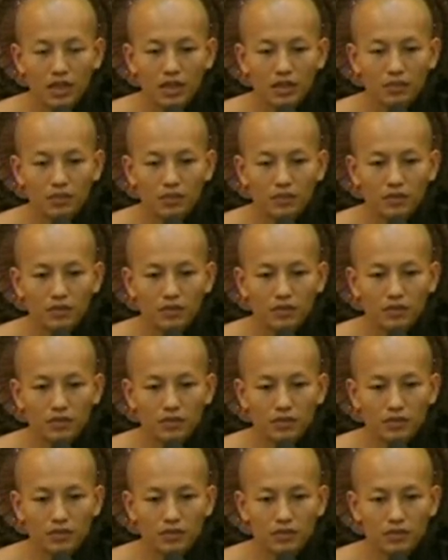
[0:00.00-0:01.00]
if
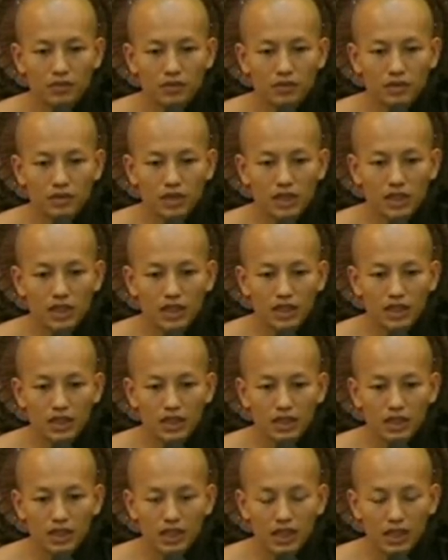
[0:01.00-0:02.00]
you
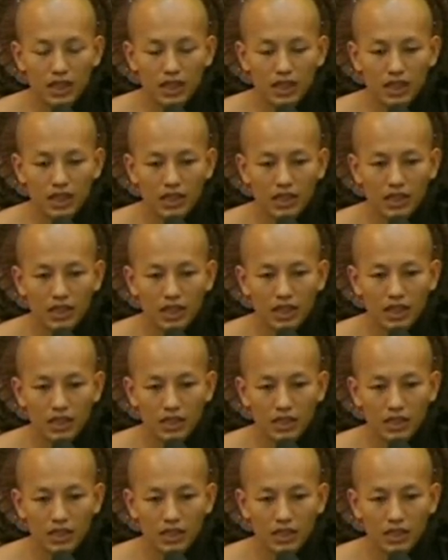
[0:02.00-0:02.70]
kill the arhanta,